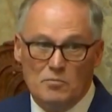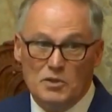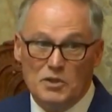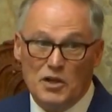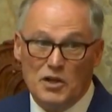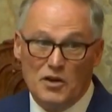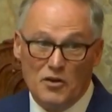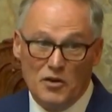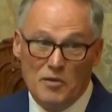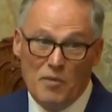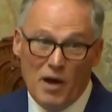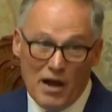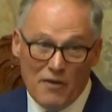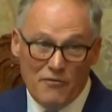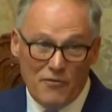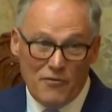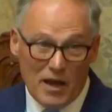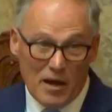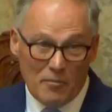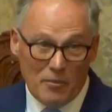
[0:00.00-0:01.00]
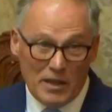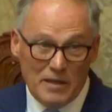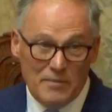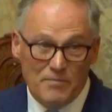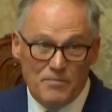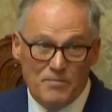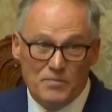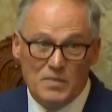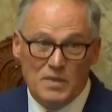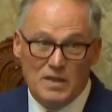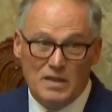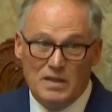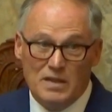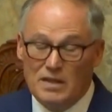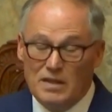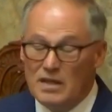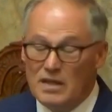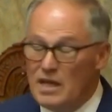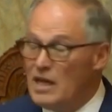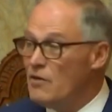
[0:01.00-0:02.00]
particularly my family
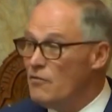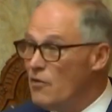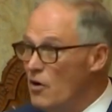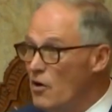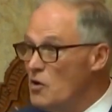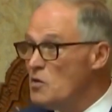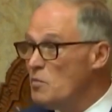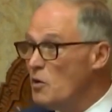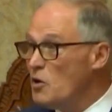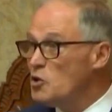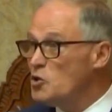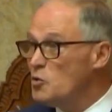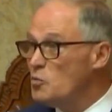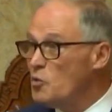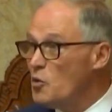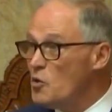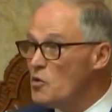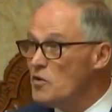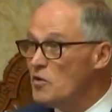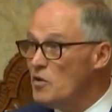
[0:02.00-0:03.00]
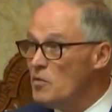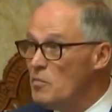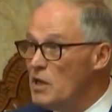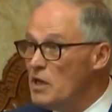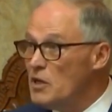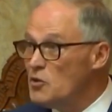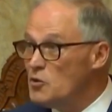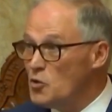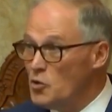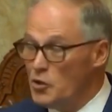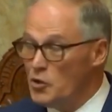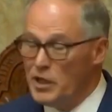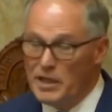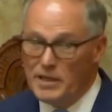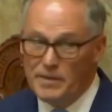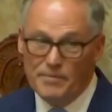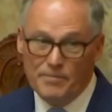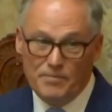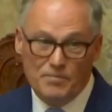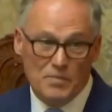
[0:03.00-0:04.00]
and a very special person to me,
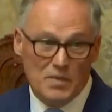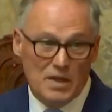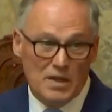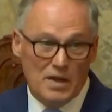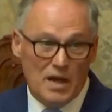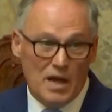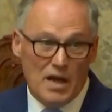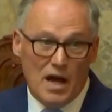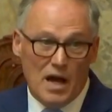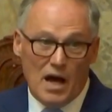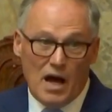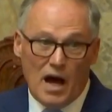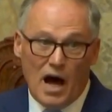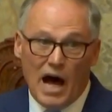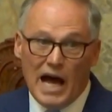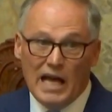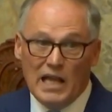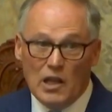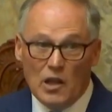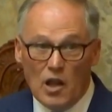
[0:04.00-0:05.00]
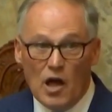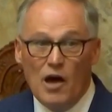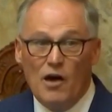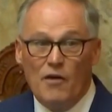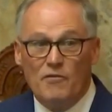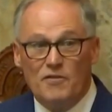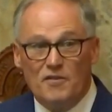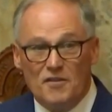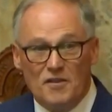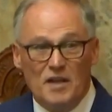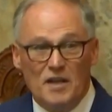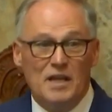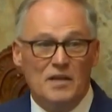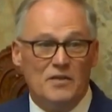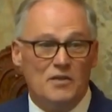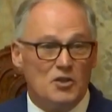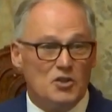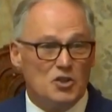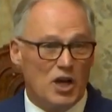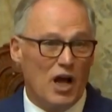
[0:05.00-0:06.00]
Trudy. I love
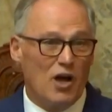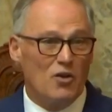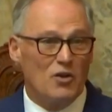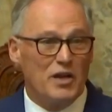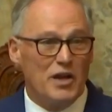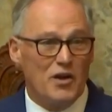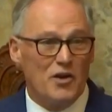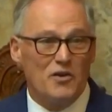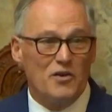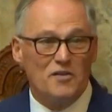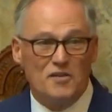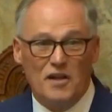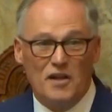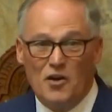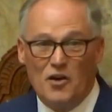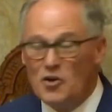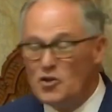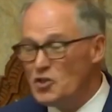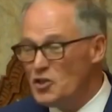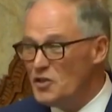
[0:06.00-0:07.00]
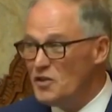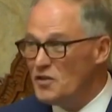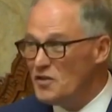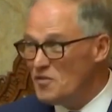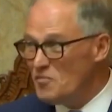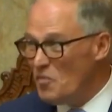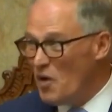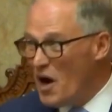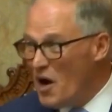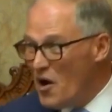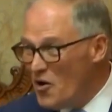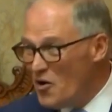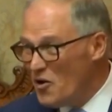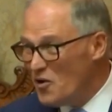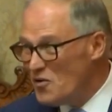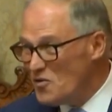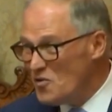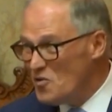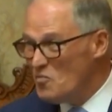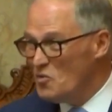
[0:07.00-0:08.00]
seeing the child care center she inspired
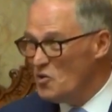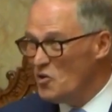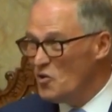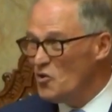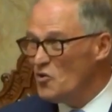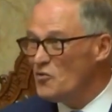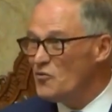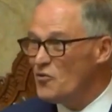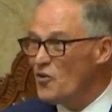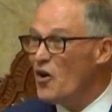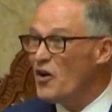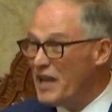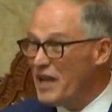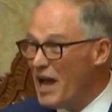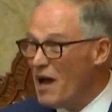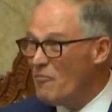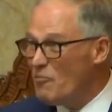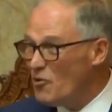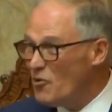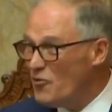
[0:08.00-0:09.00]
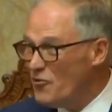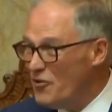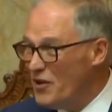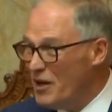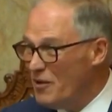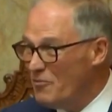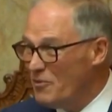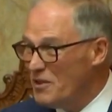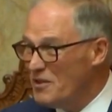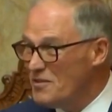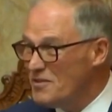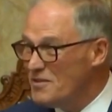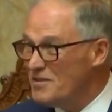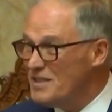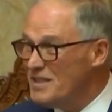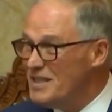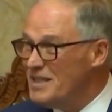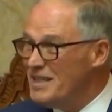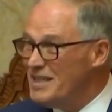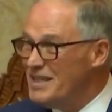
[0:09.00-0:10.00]
us to build for our Capitol
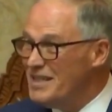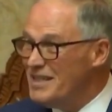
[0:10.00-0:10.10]
families.